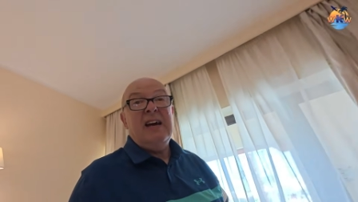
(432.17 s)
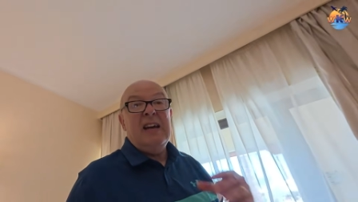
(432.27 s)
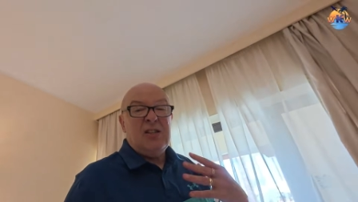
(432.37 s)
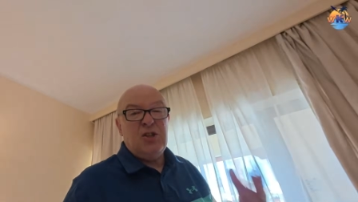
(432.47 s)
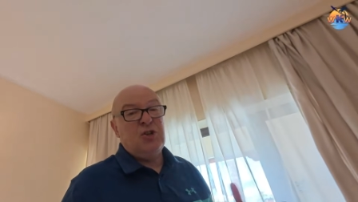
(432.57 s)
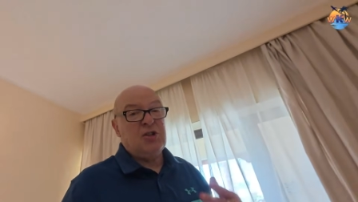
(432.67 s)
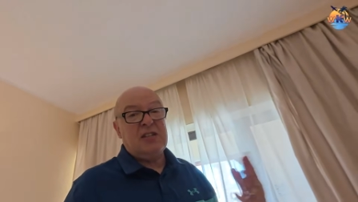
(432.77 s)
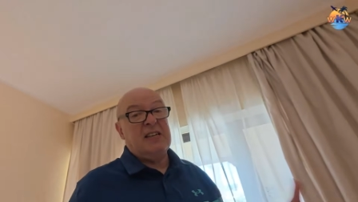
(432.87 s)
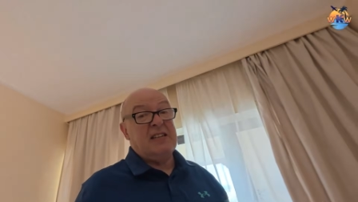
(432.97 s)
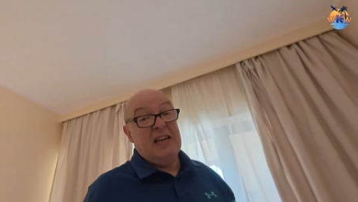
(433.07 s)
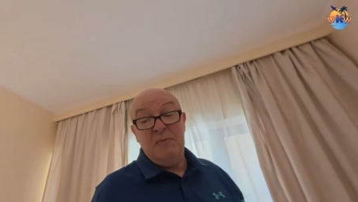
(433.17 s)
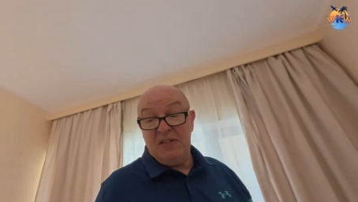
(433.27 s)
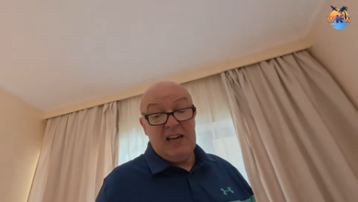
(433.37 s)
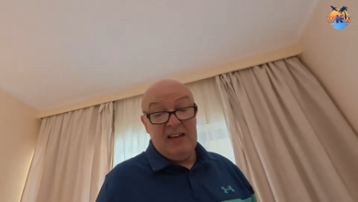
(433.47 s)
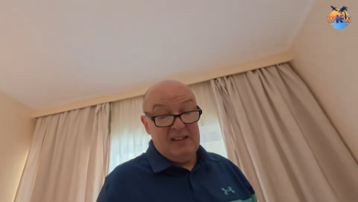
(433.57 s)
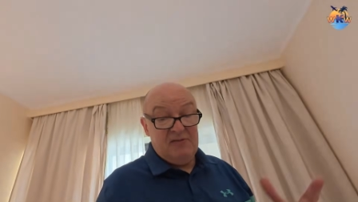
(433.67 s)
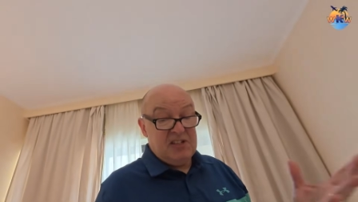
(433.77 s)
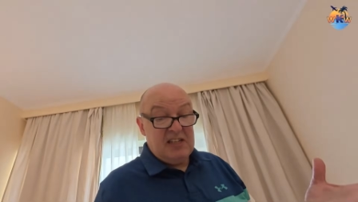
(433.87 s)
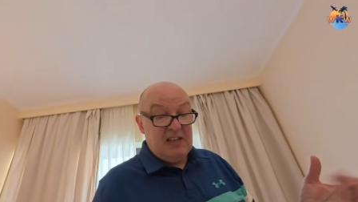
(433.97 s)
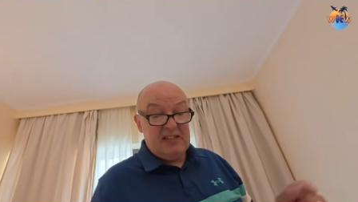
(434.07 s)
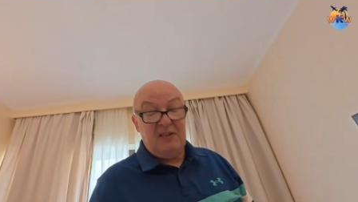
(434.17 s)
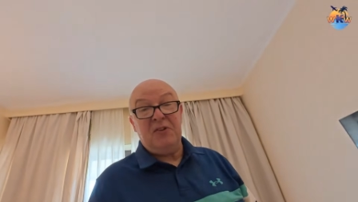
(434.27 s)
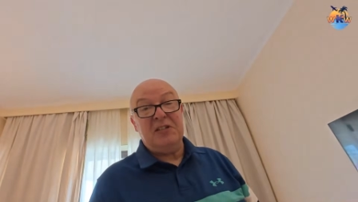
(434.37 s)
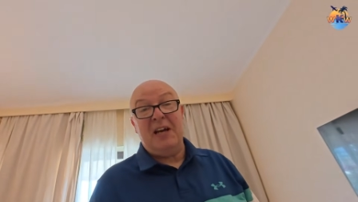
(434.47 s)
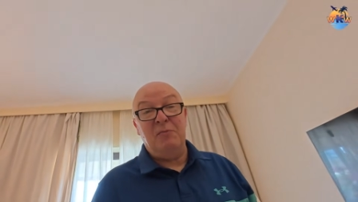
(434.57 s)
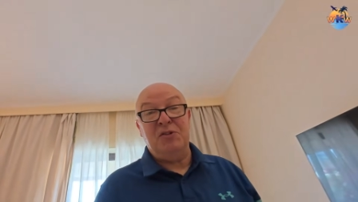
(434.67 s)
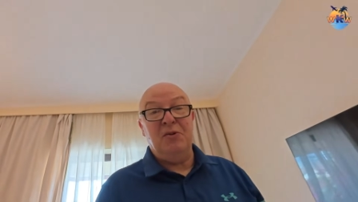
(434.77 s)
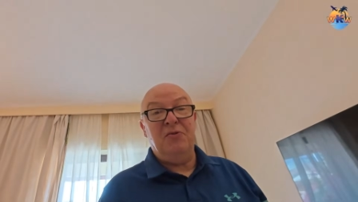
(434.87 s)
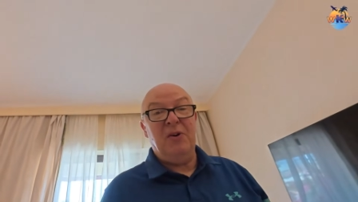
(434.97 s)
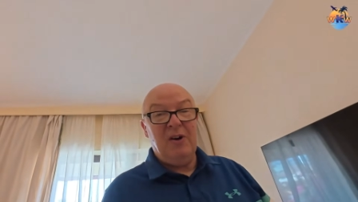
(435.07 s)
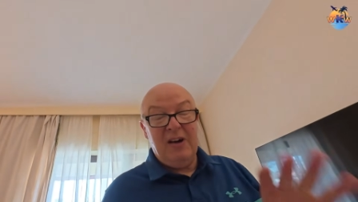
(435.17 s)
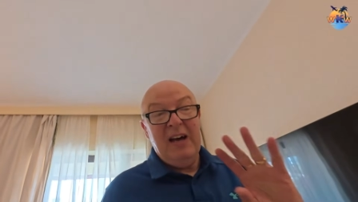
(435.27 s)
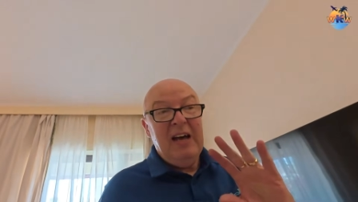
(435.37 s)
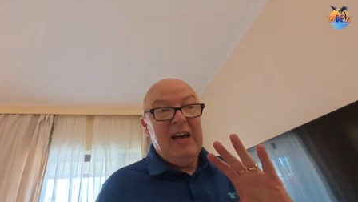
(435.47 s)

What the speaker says: It's just, as I keep saying, I've said it several times so far,